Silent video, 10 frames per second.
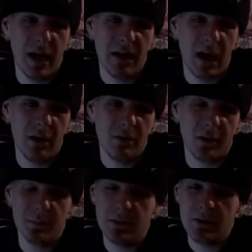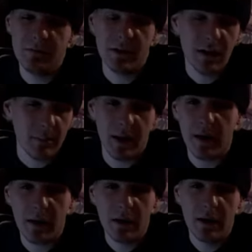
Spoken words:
and I'll completely forget about it.